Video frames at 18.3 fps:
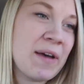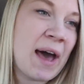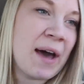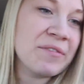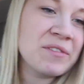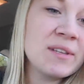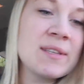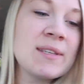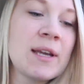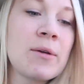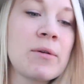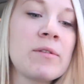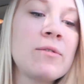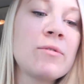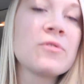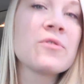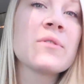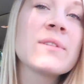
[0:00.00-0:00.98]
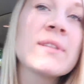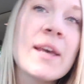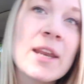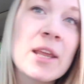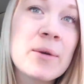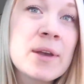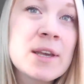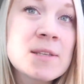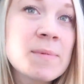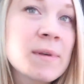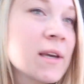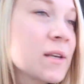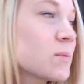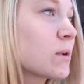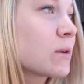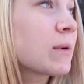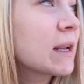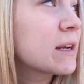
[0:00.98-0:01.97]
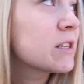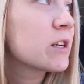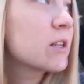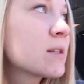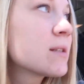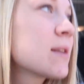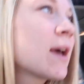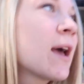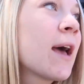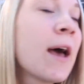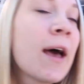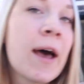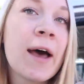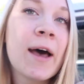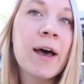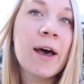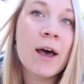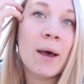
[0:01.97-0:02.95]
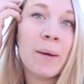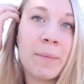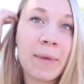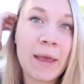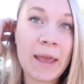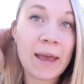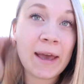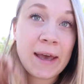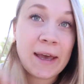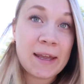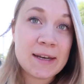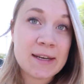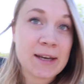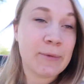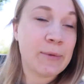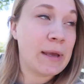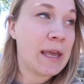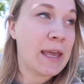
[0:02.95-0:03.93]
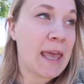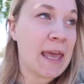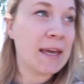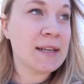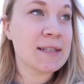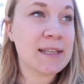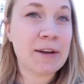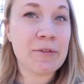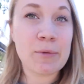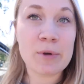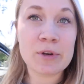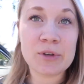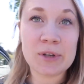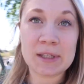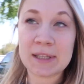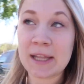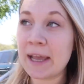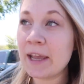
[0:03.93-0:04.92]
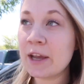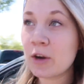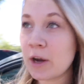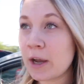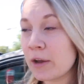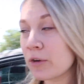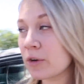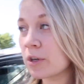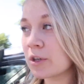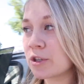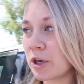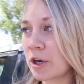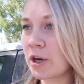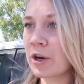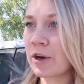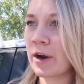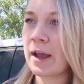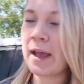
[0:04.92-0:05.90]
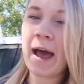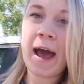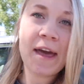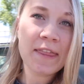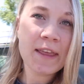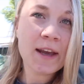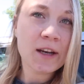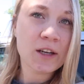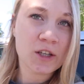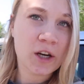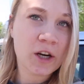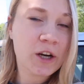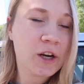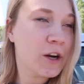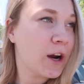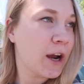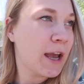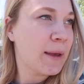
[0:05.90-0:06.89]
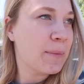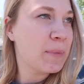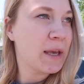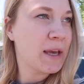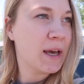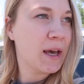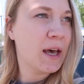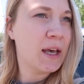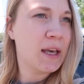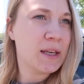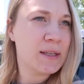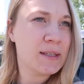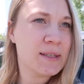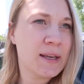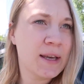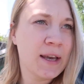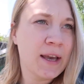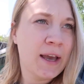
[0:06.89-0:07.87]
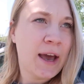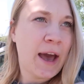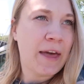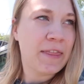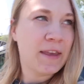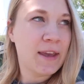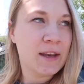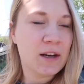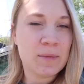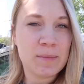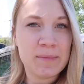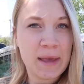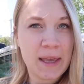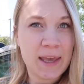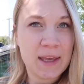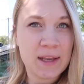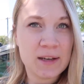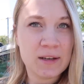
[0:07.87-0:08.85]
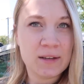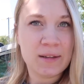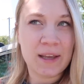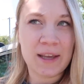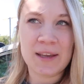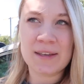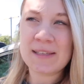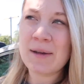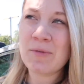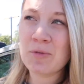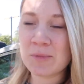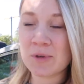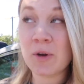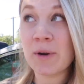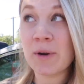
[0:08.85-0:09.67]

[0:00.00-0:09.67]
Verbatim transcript: of have to stick with neutrals anyways because we're renters. Um, and we can't decide we wanna do a light gray or a dark gray. I think dark gray because I think it'll make it, like, cause that room's